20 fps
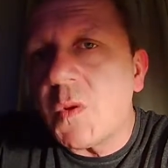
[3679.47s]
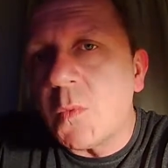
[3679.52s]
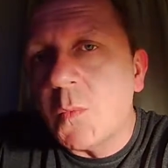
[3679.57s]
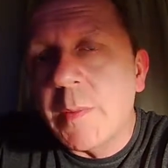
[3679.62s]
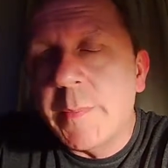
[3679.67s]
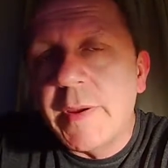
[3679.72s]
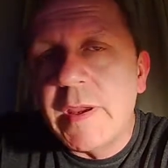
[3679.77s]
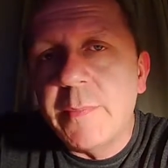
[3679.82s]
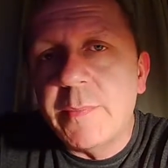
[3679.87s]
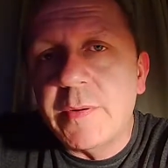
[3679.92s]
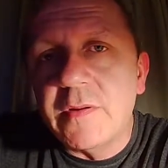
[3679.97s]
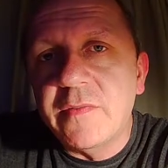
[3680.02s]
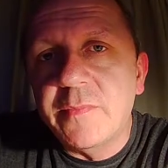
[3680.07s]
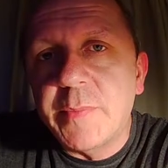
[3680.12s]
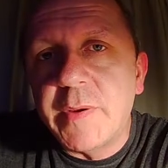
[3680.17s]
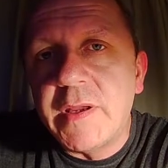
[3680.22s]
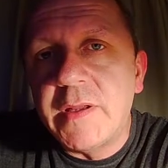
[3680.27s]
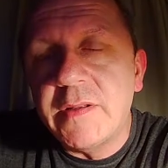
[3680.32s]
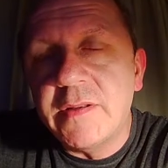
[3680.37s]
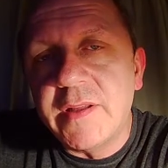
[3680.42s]
people have
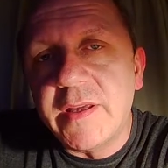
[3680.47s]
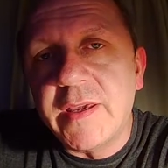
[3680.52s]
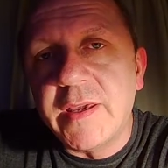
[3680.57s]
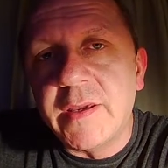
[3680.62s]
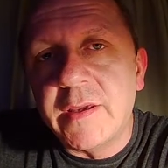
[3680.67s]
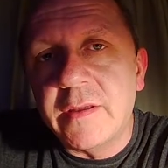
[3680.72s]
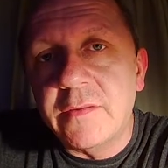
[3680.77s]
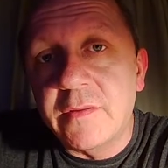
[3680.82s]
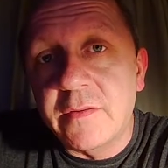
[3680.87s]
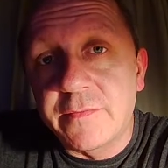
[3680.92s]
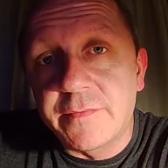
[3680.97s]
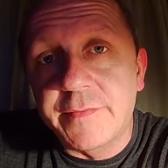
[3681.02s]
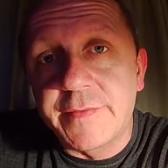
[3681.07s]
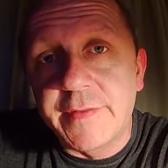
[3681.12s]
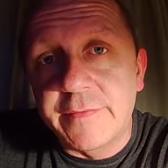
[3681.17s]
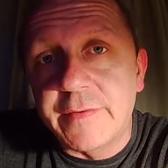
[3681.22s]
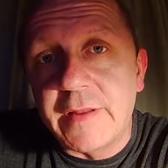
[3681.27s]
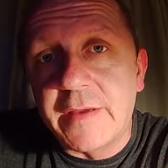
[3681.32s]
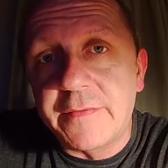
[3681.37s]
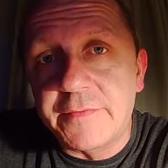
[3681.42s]
been digging and
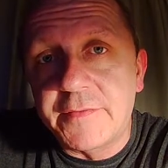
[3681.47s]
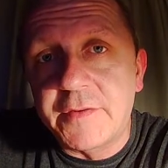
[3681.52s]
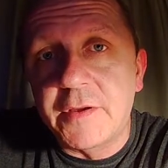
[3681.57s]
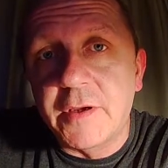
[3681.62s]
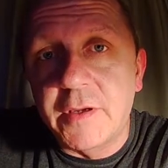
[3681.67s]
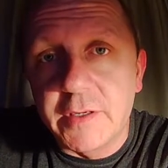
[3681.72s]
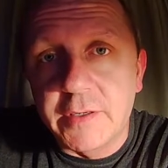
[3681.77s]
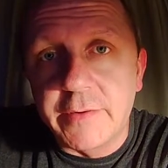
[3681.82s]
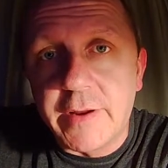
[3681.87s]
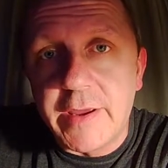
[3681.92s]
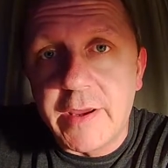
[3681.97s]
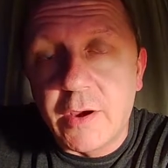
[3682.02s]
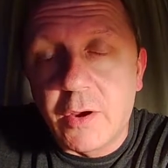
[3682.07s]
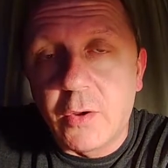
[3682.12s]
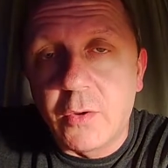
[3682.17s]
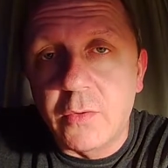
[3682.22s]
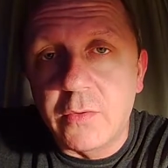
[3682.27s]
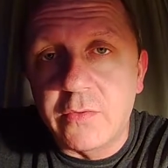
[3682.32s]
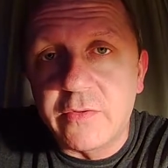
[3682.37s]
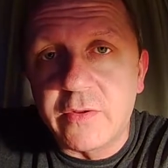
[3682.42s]
they've left dirty great
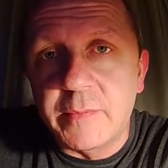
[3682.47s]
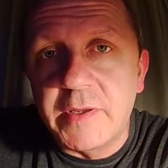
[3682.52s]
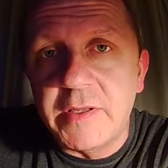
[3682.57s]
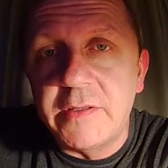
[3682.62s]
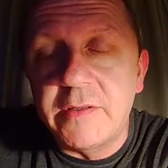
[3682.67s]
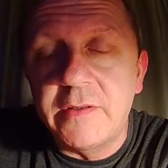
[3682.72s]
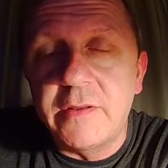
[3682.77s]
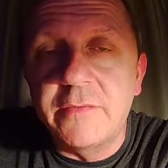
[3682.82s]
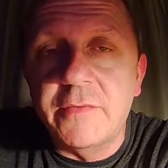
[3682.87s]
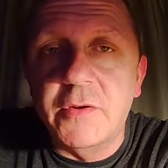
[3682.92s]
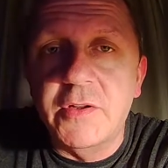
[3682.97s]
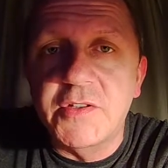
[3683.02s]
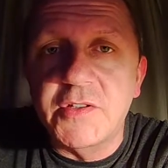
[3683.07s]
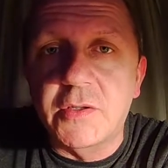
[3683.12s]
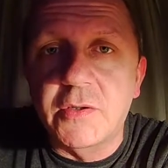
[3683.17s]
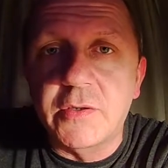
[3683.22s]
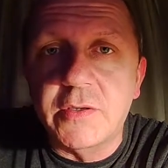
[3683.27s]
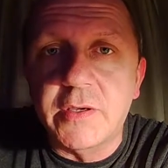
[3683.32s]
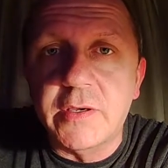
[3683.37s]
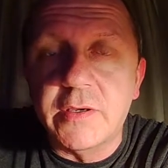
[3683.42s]
holes. I mean, you've only to
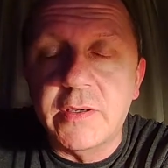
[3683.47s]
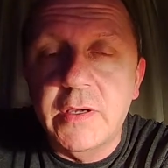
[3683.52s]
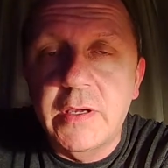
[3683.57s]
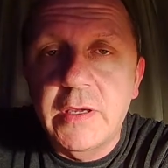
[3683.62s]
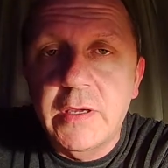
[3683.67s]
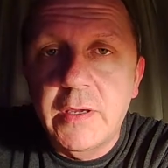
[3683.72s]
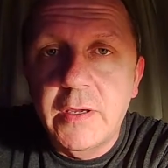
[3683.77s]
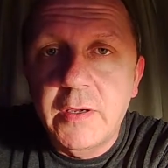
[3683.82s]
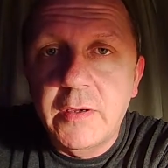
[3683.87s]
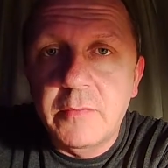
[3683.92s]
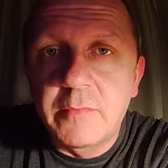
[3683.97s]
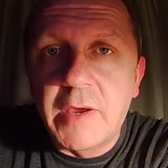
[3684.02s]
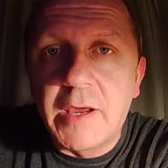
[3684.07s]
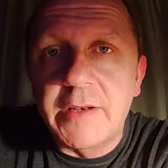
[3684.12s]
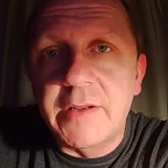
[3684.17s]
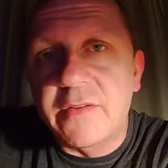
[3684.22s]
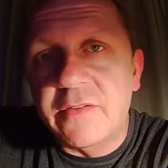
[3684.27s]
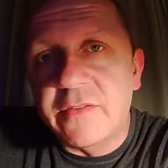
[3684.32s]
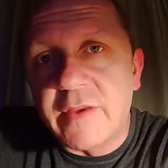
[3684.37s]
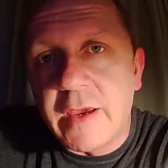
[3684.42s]
look at mine
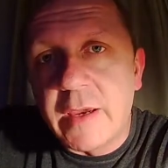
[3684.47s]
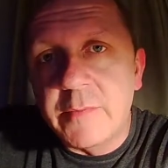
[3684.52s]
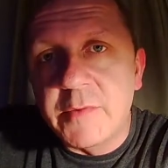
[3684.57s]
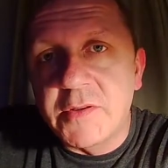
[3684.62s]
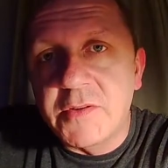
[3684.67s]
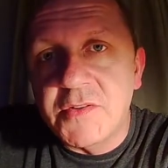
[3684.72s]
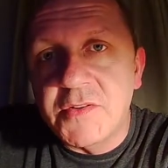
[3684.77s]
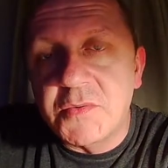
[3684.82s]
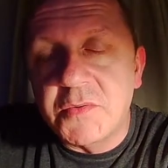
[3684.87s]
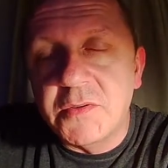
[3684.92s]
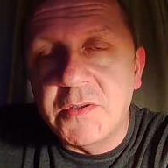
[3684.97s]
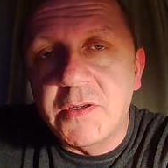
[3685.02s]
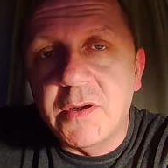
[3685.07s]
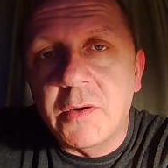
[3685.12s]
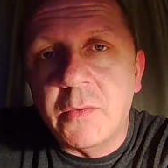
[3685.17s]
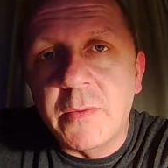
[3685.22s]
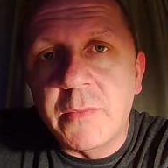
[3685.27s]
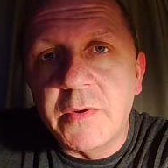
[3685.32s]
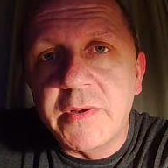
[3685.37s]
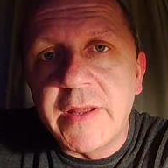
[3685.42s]
and Simon's,
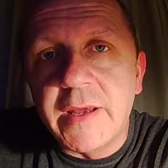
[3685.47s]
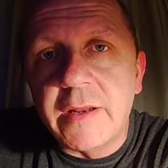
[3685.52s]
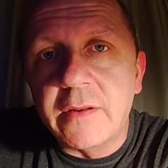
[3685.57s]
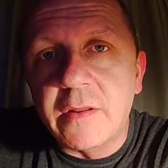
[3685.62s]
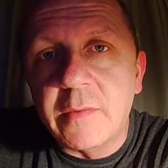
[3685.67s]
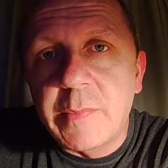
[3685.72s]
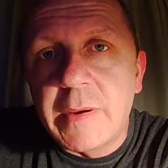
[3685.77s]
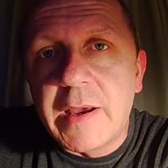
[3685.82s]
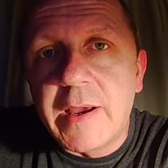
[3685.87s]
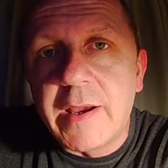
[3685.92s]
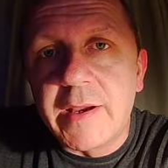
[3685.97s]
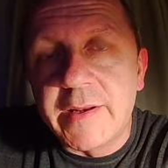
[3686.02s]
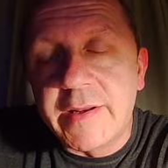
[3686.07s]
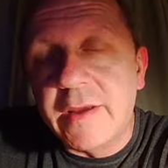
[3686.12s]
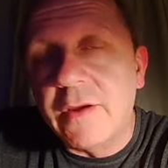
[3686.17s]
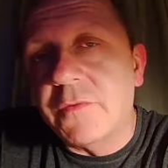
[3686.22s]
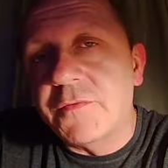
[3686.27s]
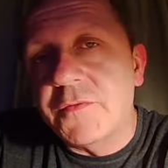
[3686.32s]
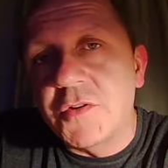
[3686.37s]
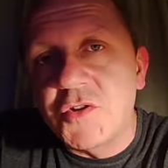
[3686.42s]
when we're down at the park, and I
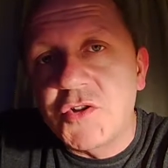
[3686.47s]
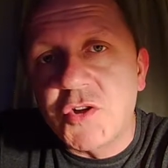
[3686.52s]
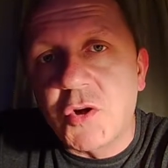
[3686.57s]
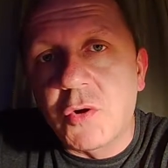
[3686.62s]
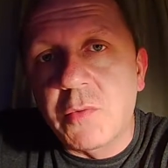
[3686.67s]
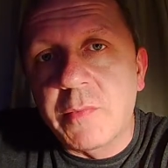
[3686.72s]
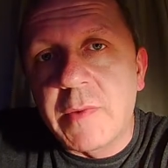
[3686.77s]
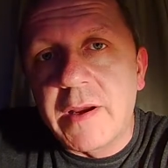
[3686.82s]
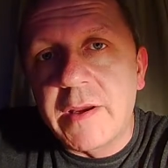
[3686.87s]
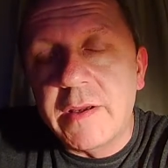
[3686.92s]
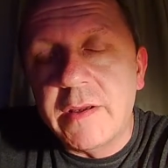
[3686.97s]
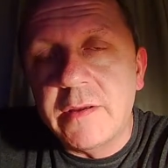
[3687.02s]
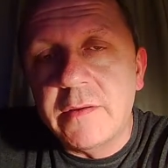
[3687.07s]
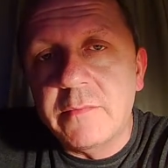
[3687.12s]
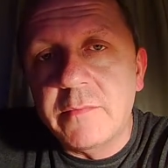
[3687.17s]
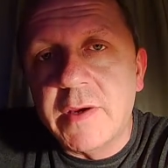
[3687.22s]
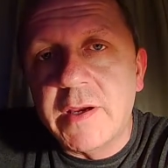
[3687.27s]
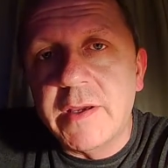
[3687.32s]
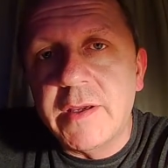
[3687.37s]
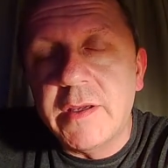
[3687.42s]
often show my
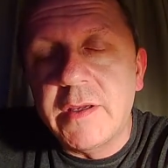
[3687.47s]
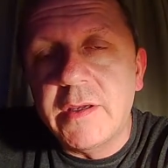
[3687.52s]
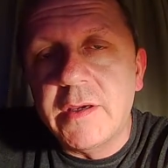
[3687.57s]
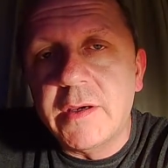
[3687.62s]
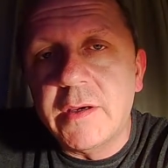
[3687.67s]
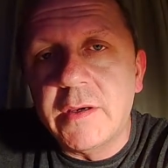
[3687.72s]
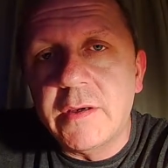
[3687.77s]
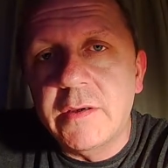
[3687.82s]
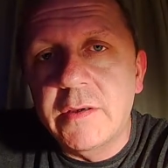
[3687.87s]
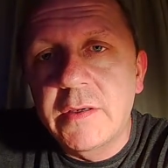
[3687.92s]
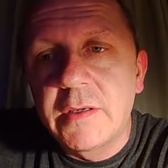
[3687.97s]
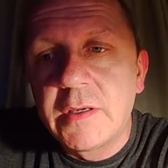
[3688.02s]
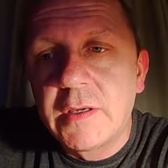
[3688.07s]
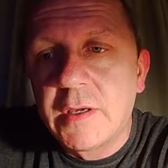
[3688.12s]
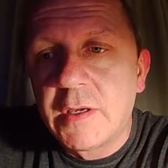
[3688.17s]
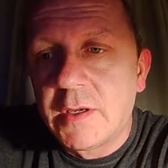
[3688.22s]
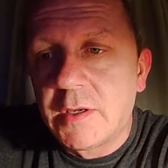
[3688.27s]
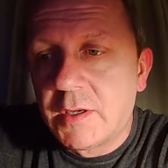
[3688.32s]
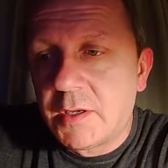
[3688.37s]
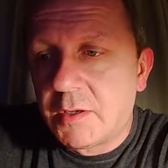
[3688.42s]

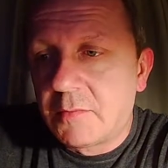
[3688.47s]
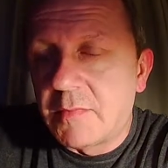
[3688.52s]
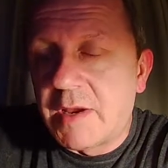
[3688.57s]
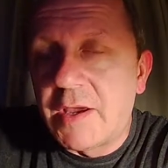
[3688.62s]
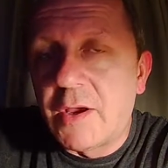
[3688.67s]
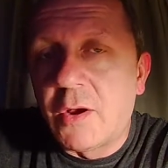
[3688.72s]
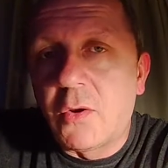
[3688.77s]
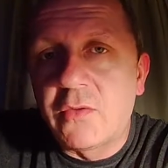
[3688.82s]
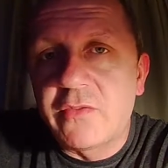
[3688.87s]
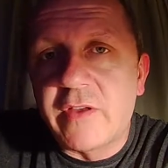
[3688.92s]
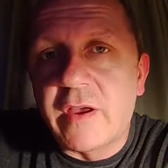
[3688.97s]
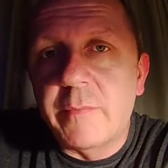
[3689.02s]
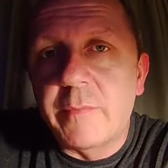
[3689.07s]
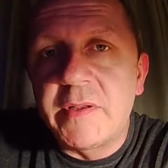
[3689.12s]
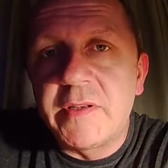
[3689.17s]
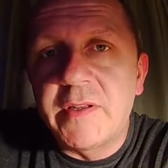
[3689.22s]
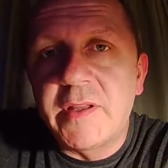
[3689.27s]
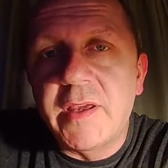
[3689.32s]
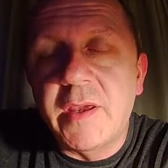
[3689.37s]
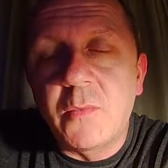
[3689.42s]
holes that I've
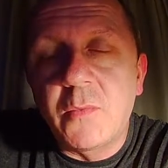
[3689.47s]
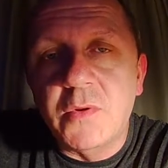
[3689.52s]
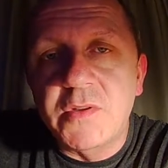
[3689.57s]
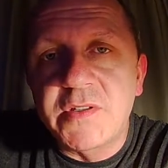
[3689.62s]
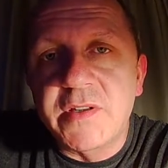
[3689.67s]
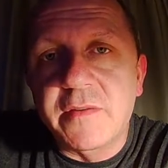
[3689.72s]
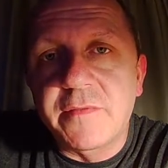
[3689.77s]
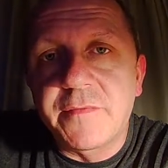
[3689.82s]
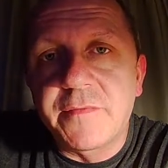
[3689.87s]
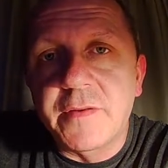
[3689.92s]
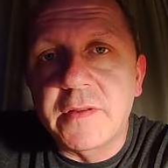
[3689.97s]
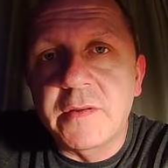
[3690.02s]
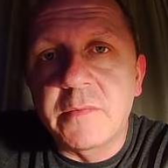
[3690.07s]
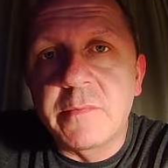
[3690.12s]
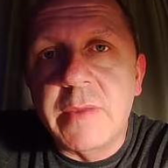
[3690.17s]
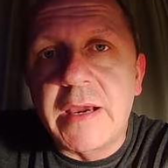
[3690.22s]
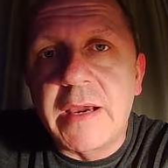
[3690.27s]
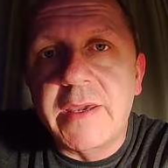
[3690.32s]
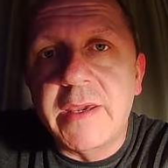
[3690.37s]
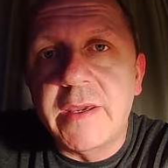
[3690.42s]
been digging once I've filled them
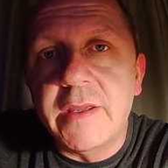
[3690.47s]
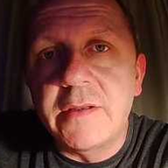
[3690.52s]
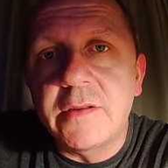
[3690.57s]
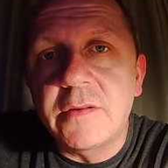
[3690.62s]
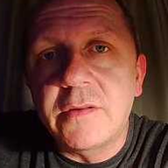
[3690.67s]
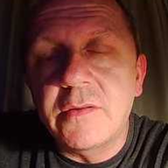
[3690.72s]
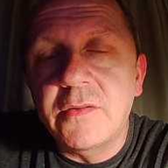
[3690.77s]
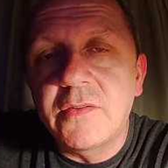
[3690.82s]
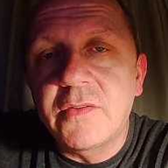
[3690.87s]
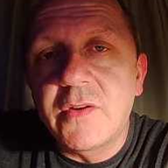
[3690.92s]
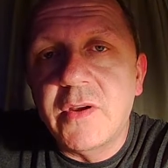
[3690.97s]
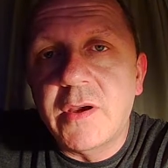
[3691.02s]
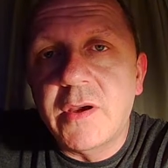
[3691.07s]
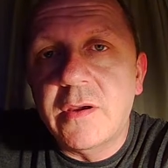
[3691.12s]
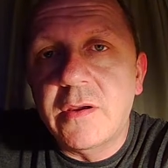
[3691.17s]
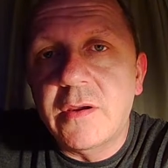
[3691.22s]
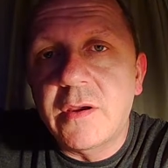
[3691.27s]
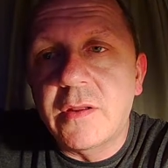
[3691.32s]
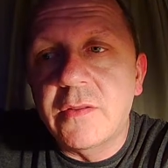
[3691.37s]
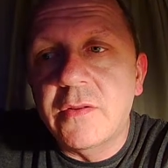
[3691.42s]
back in, and
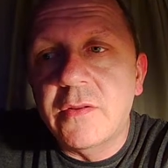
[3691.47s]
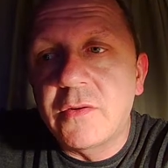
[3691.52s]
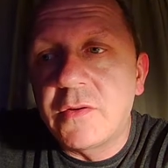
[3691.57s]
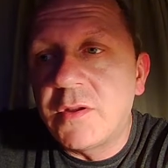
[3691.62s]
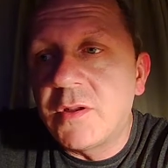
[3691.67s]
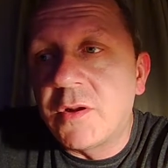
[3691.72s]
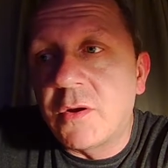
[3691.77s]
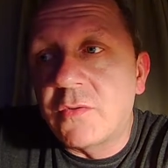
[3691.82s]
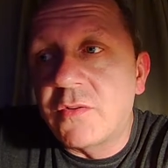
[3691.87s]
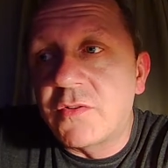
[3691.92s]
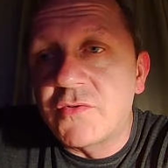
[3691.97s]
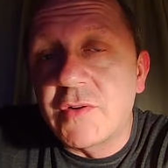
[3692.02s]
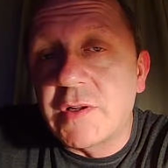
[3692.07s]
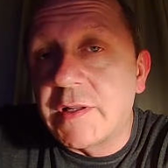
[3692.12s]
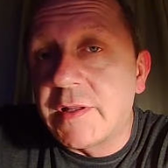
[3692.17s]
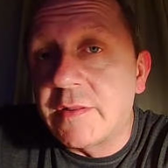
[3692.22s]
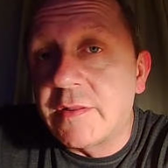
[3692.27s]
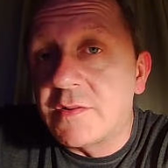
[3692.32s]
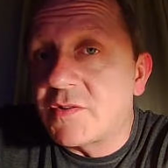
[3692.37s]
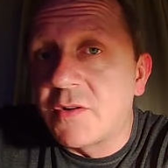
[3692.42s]

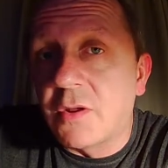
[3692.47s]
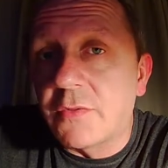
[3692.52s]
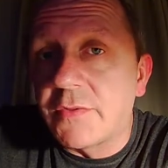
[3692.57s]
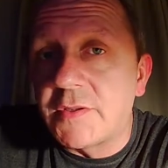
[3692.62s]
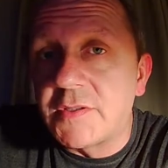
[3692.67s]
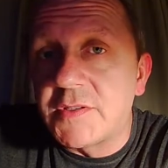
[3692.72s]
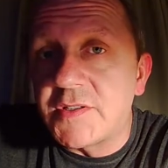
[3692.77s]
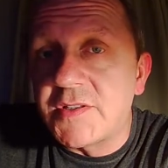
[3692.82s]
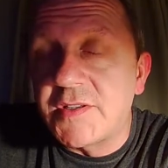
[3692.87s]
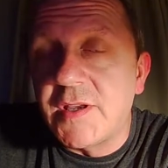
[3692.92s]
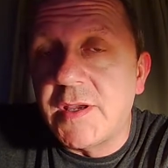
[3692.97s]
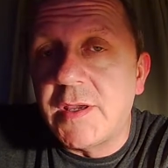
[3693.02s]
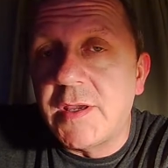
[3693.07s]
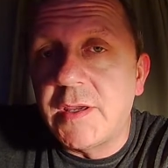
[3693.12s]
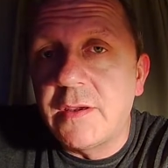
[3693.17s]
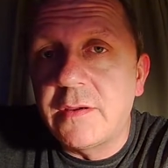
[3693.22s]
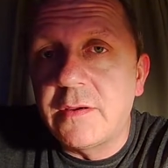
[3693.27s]
there's nothing to see.